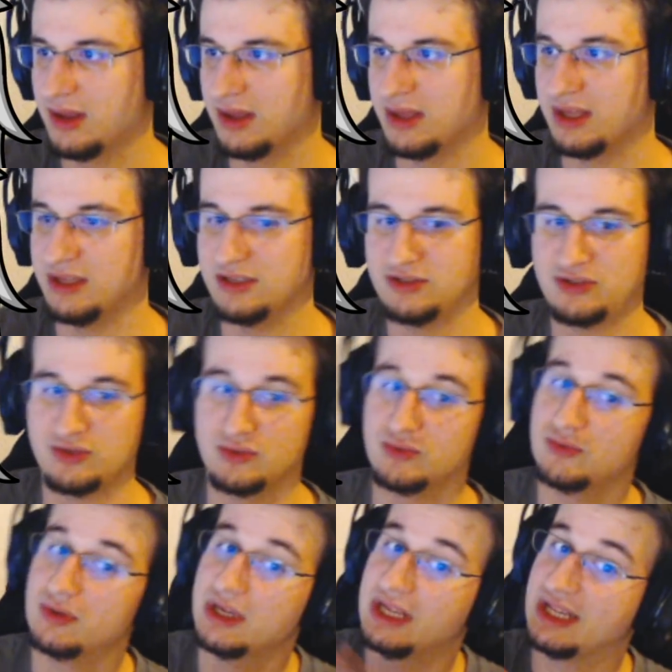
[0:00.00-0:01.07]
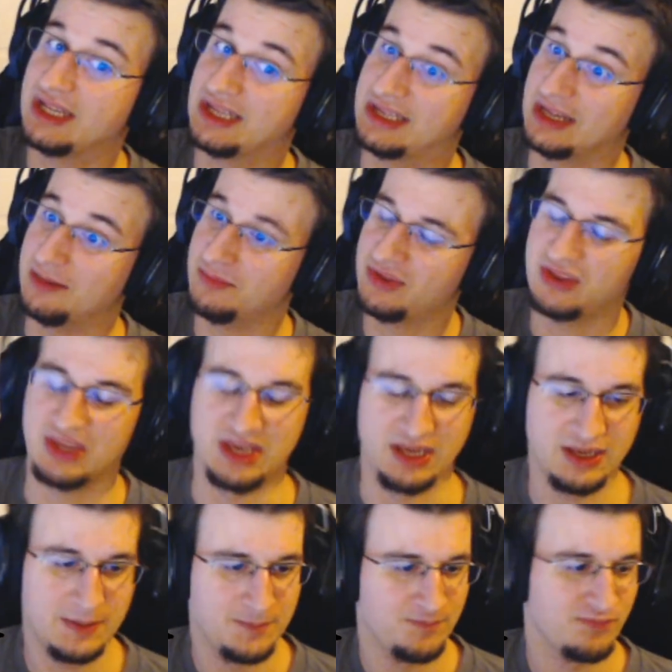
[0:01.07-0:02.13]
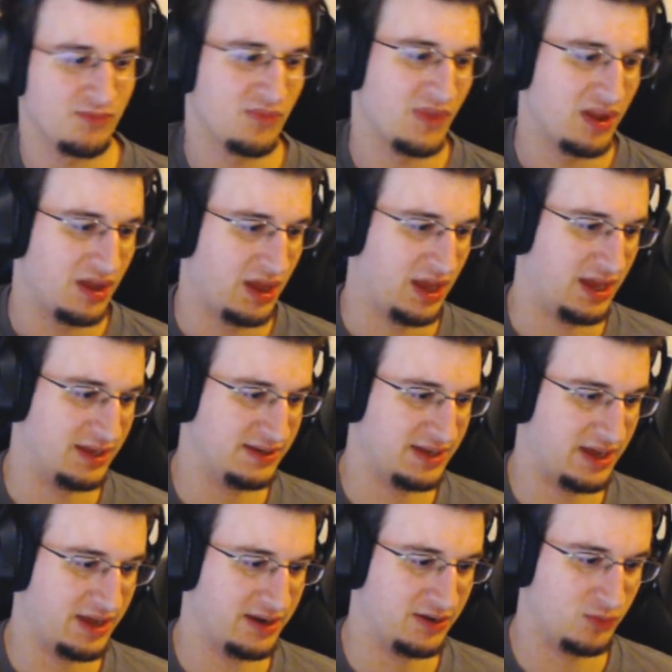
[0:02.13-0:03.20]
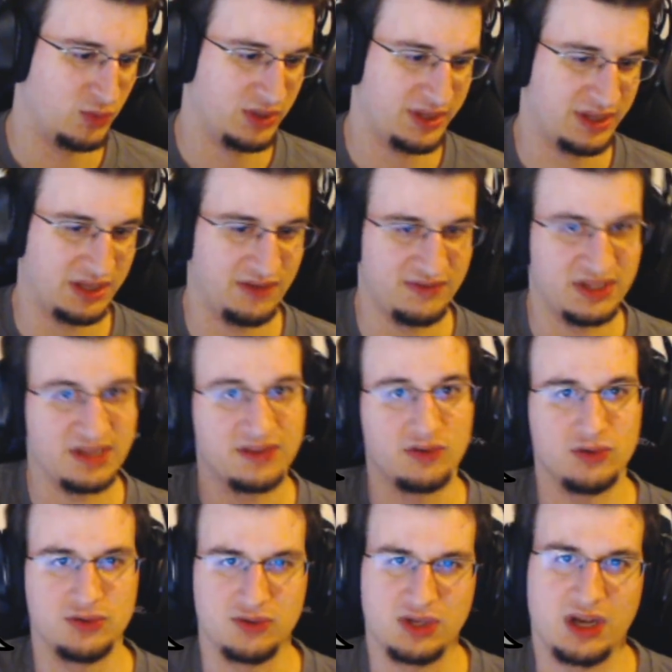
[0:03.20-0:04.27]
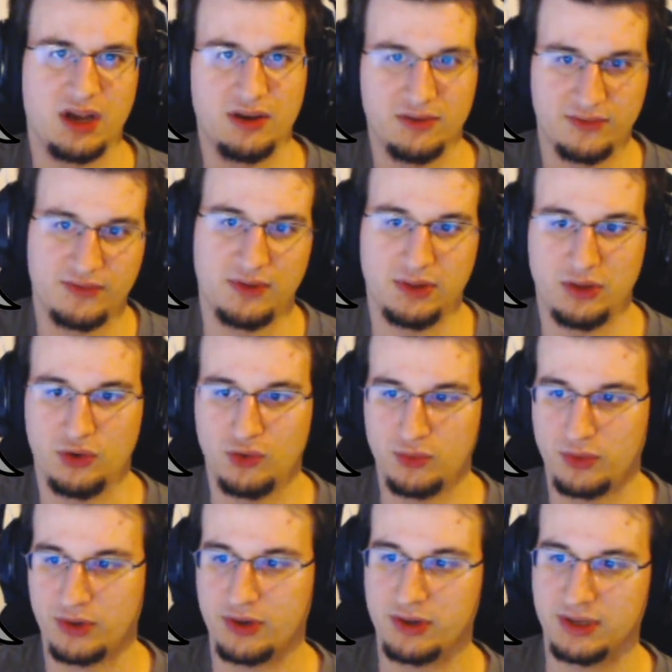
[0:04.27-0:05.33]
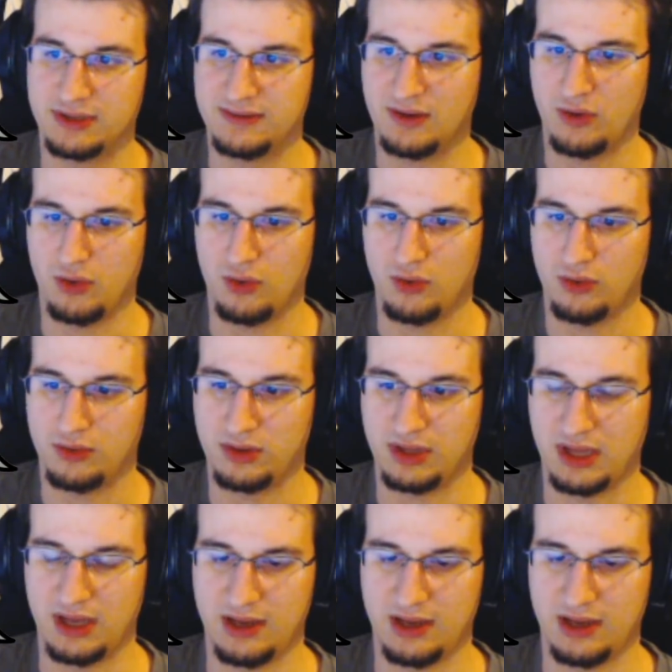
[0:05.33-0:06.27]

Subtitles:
into something, and then we'll see if that's going to kind of lower the whole